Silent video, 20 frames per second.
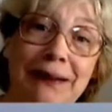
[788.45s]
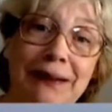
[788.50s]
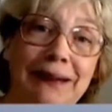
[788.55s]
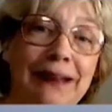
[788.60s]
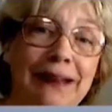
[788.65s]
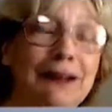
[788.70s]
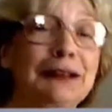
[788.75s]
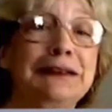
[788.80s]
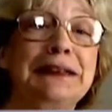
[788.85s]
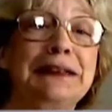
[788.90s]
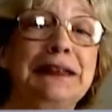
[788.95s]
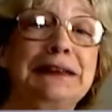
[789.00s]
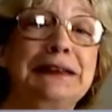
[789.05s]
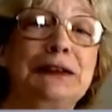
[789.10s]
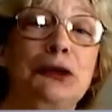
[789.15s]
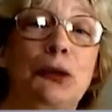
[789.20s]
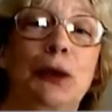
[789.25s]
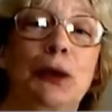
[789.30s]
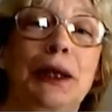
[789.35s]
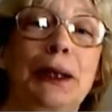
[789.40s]
There's the
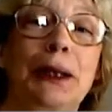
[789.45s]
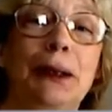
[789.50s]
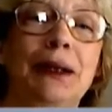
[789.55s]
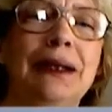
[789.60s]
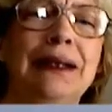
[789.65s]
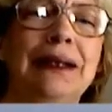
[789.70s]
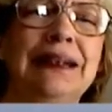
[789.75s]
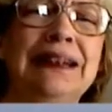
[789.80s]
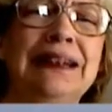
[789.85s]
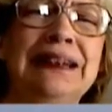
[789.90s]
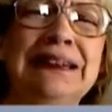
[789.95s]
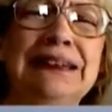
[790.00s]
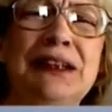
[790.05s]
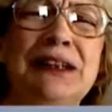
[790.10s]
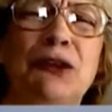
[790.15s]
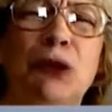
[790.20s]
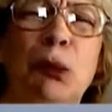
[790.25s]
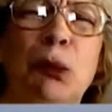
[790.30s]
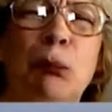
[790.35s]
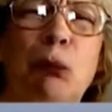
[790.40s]
story. Is
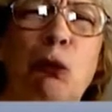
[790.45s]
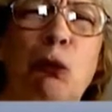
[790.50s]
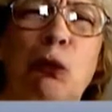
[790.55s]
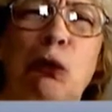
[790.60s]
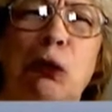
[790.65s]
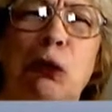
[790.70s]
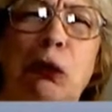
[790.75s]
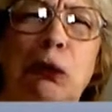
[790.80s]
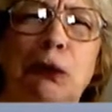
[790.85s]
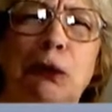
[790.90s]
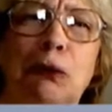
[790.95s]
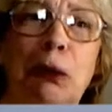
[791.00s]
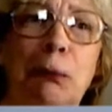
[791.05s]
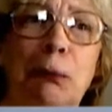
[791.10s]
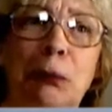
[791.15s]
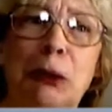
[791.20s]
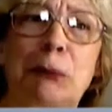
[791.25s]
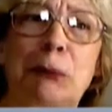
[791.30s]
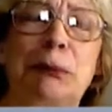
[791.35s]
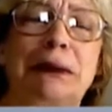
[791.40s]
there a moral or a
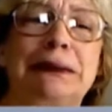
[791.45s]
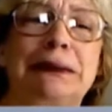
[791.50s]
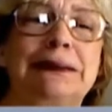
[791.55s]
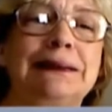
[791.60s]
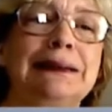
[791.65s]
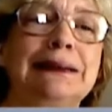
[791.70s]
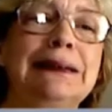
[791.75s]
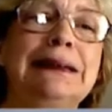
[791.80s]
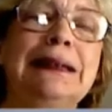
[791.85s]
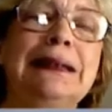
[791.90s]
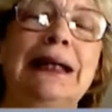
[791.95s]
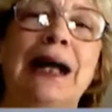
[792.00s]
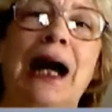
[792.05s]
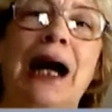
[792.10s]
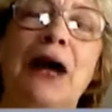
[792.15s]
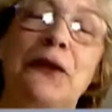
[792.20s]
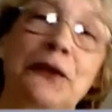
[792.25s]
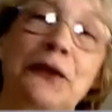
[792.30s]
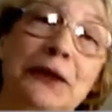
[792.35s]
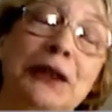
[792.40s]
purpose,
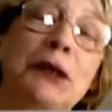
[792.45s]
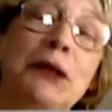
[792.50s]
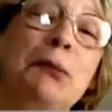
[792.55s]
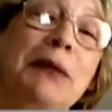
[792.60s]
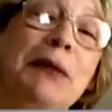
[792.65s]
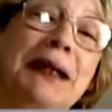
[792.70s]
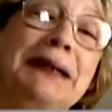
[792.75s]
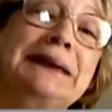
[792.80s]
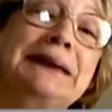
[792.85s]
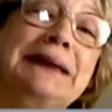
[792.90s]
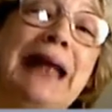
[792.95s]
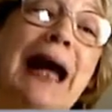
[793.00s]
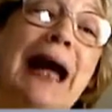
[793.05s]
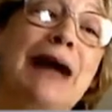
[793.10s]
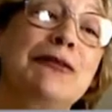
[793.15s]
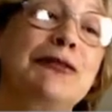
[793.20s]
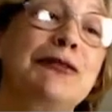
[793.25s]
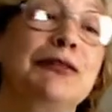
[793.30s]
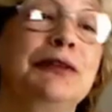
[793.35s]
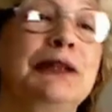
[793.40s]
other than to make us
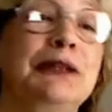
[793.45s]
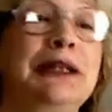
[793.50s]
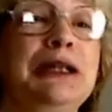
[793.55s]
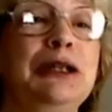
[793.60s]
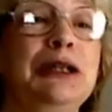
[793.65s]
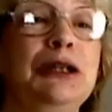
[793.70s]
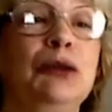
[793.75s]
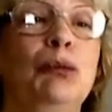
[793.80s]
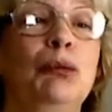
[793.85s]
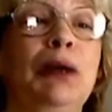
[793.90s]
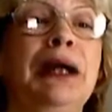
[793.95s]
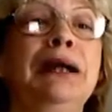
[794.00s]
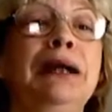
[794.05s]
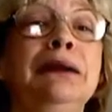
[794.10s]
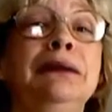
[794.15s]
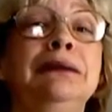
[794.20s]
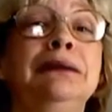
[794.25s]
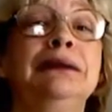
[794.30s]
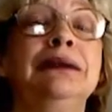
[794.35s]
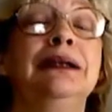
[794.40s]
laugh? Well,
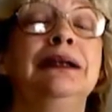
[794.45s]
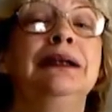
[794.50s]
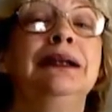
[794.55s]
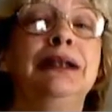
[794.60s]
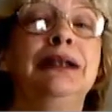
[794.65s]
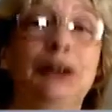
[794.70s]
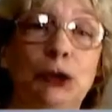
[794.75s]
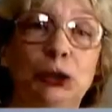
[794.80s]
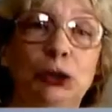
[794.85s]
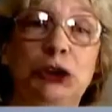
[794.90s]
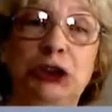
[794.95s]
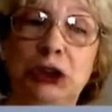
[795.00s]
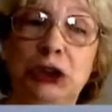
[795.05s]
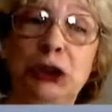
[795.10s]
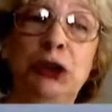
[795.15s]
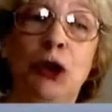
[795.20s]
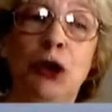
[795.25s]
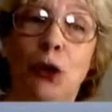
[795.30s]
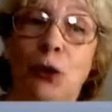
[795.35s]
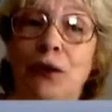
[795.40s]
you should
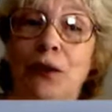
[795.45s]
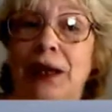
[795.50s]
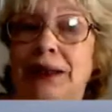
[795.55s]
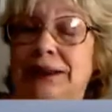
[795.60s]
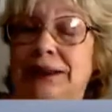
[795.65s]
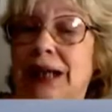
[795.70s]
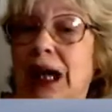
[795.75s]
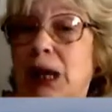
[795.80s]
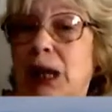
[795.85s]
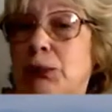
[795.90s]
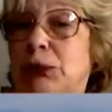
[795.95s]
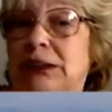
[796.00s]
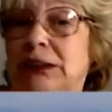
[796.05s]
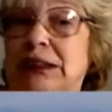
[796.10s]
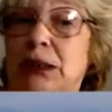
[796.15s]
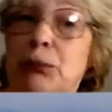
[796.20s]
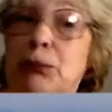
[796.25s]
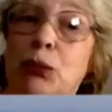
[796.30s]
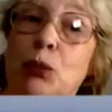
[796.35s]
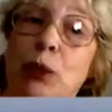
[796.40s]
know that time will
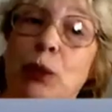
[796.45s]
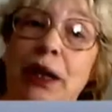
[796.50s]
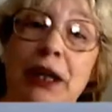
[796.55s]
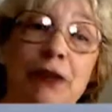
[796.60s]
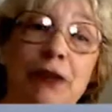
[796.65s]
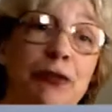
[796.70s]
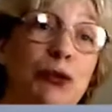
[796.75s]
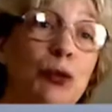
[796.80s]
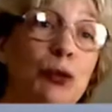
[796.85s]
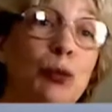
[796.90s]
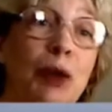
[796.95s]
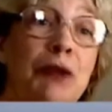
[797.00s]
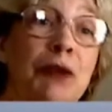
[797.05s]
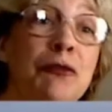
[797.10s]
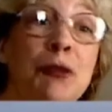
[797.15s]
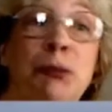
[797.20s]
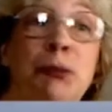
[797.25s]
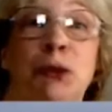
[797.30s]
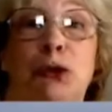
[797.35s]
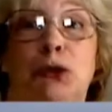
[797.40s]
slip away if you run
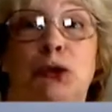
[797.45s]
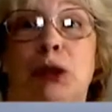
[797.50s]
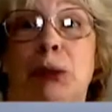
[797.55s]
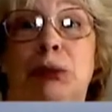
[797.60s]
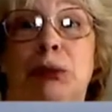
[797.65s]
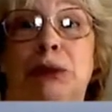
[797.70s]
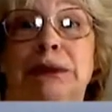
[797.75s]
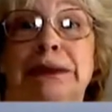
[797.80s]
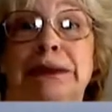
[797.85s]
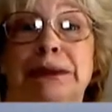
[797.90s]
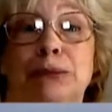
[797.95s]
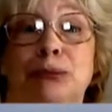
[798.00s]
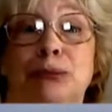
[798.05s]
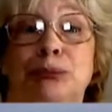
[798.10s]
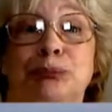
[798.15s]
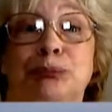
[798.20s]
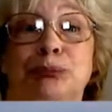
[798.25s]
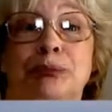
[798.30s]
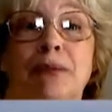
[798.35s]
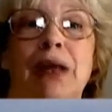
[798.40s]
from your troubles,
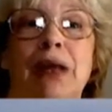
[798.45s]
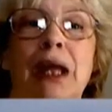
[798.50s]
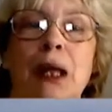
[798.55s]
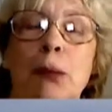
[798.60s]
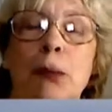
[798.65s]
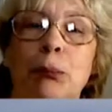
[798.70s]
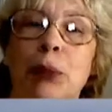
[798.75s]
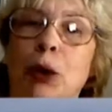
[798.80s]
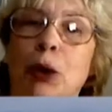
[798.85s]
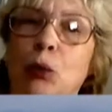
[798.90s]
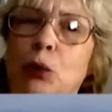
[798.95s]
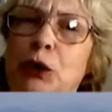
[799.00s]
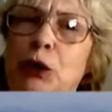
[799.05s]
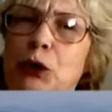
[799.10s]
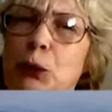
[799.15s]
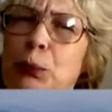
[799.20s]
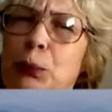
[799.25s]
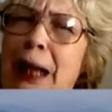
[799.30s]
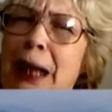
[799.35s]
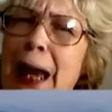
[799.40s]
but will you
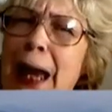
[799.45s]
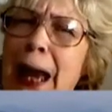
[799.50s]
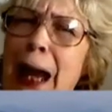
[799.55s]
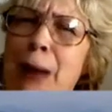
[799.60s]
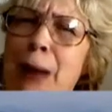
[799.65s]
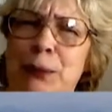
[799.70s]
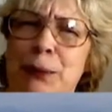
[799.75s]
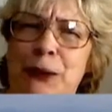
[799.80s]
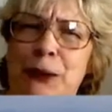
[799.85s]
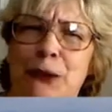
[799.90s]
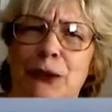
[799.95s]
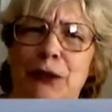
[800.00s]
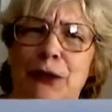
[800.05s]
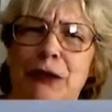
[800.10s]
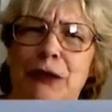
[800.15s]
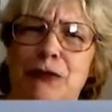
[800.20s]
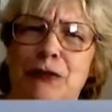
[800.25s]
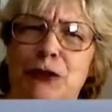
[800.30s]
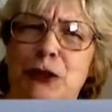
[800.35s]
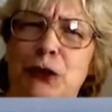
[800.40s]
be happier
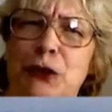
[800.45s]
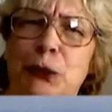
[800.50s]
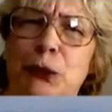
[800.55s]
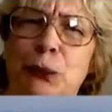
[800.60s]
if you do?